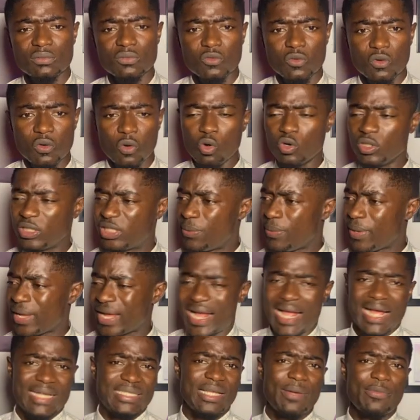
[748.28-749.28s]
On to win
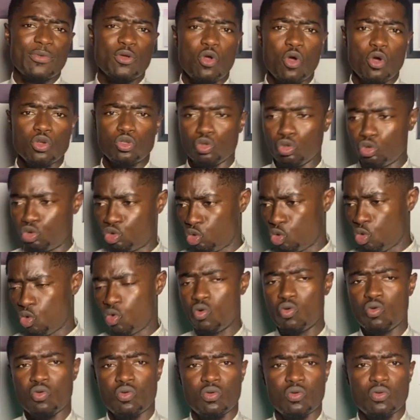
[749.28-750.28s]
Casa because of through.
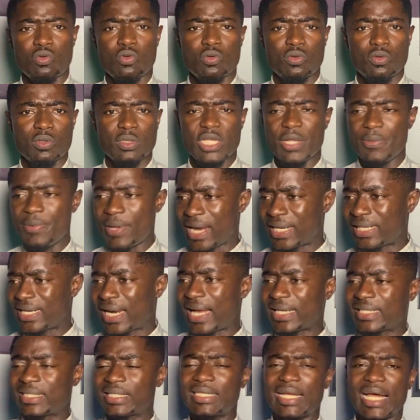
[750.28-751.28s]
Say, be a
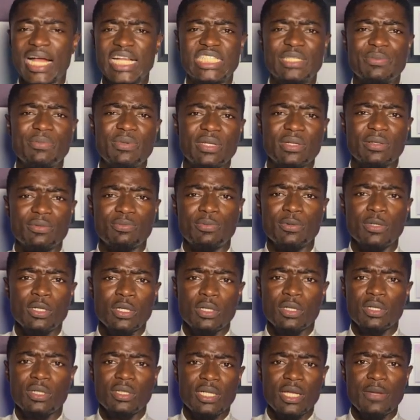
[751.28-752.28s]
dachi be.
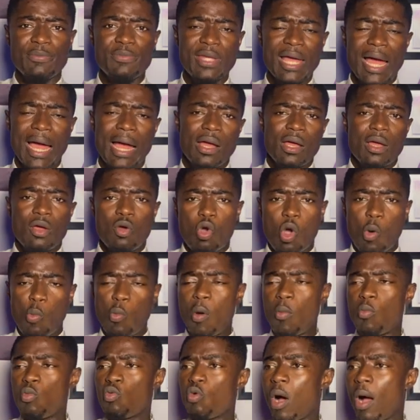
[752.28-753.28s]
Ebia, or
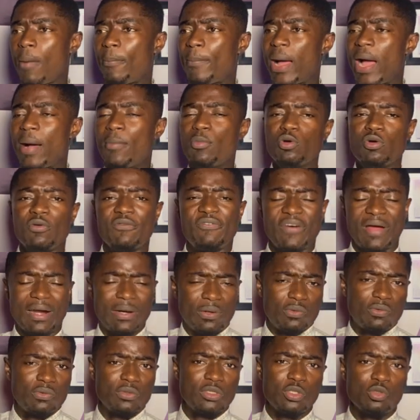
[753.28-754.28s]
mom wa by Munum
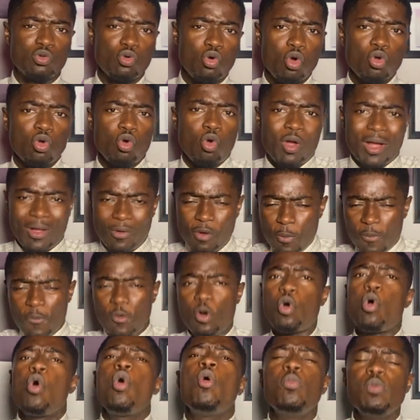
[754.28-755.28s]
Fano. To
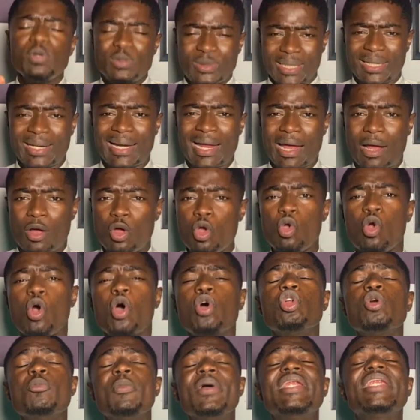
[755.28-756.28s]
Obutana, or
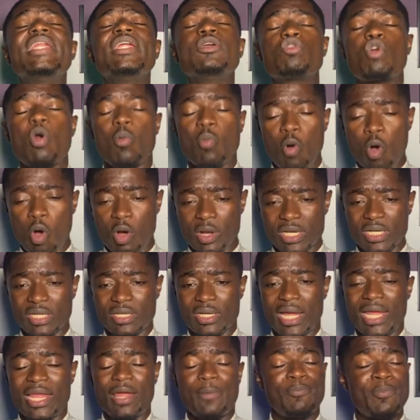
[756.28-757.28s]
nobody come in
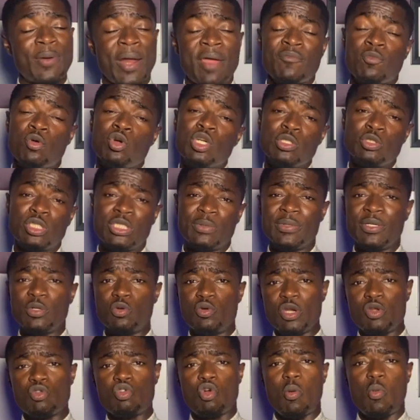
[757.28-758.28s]
a private bonding to be no
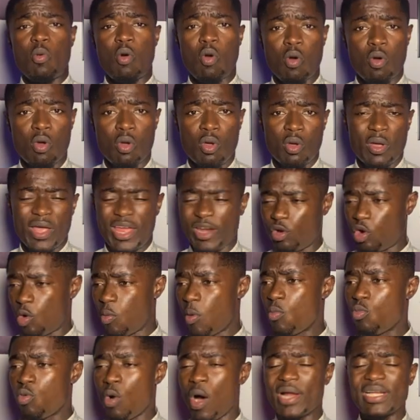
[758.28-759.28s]
Ninkomo. And
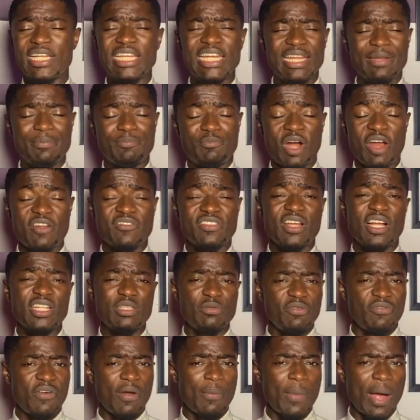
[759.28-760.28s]
Komobu in private than
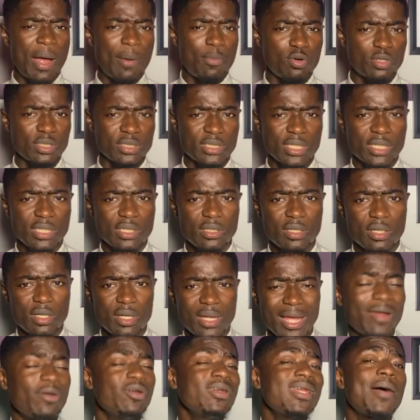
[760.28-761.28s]
even Mabonte.
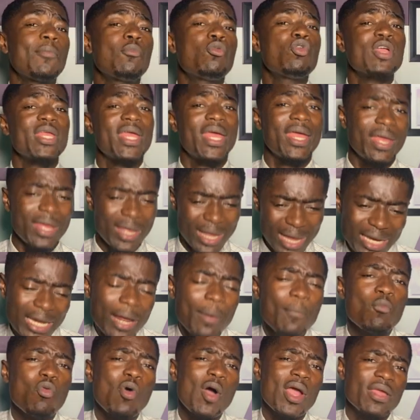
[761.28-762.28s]
I don't know more yet. And
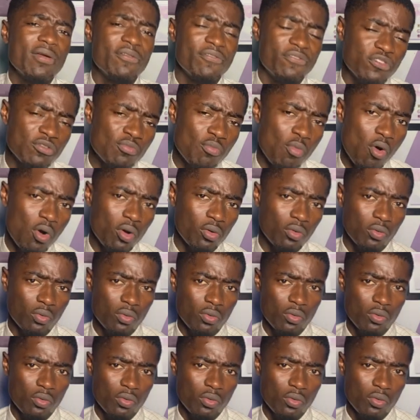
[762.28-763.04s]
I'm why in football.